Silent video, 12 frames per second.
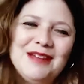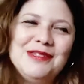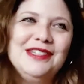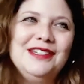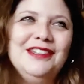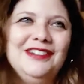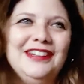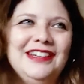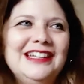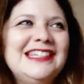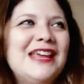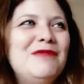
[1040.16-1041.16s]
absolutely.
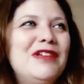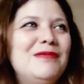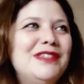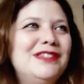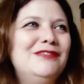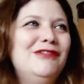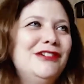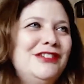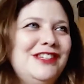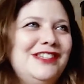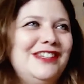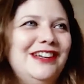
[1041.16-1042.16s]
And same with Mr.
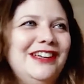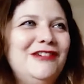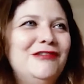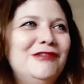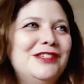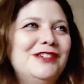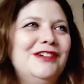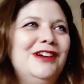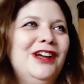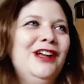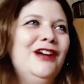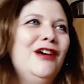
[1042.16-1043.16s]
Rochester. He calls her
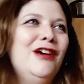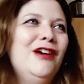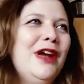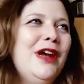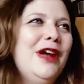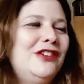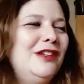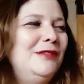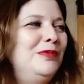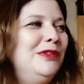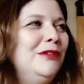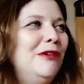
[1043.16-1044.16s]
a witch. He
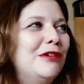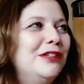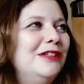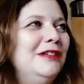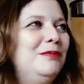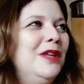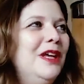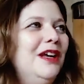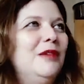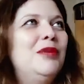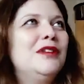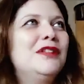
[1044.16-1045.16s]

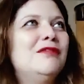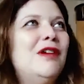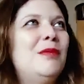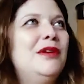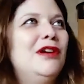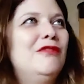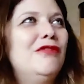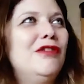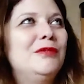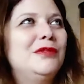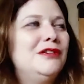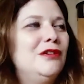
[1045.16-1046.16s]
puts her up in her
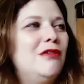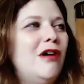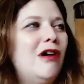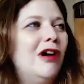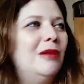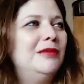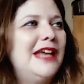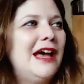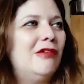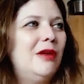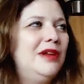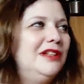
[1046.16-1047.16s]
room, says, you can't come
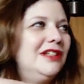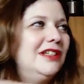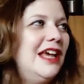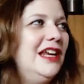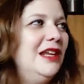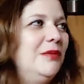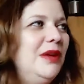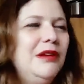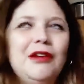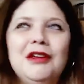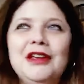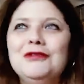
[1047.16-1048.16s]
down, I'm entertaining people. You
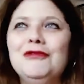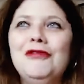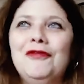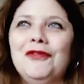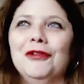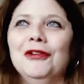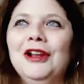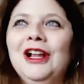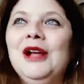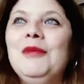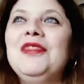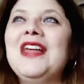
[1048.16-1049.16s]
know, he's awful.
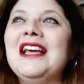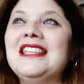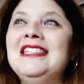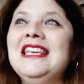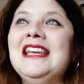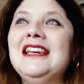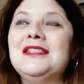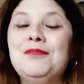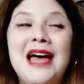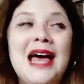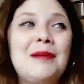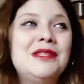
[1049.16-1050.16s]
But that's seen as
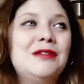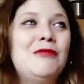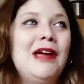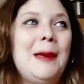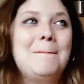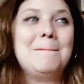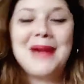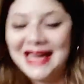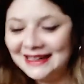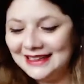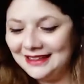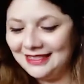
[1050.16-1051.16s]
perhaps quite a
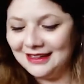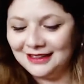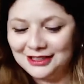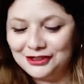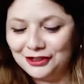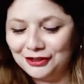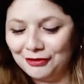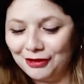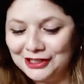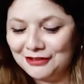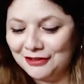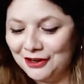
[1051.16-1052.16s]
manly thing to do. I
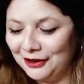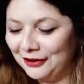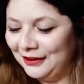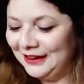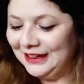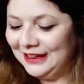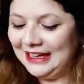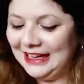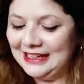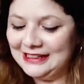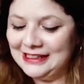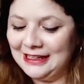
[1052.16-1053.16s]
don't know.
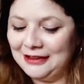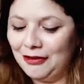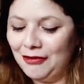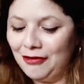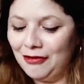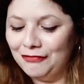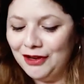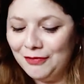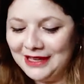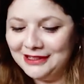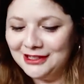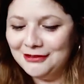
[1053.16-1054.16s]
And it's like, oh, real
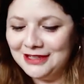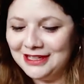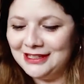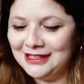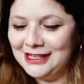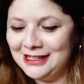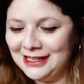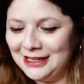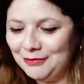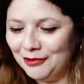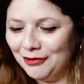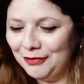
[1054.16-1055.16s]
men don't exist
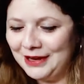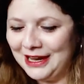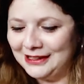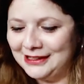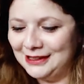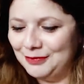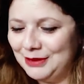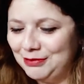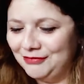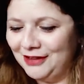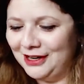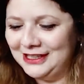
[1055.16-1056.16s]
anymore. We had some
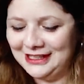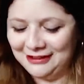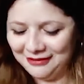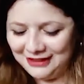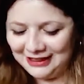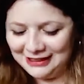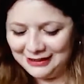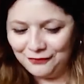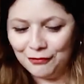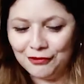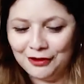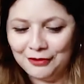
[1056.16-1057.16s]
people writing on this
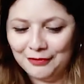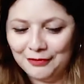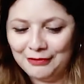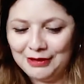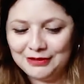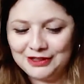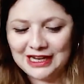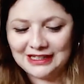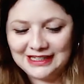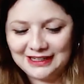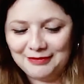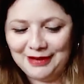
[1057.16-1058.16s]
forum where we were
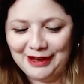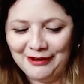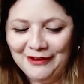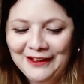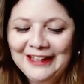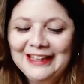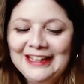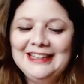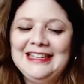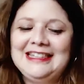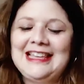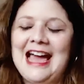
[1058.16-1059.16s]
chatting about
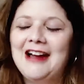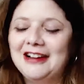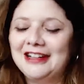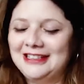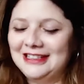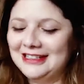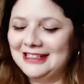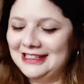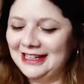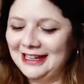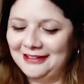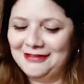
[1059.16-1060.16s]
these characters. It's
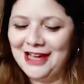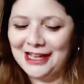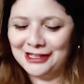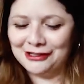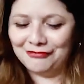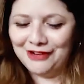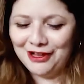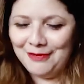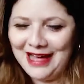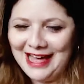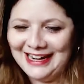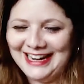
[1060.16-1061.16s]
like, that's a real
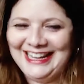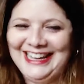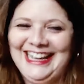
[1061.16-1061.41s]
man.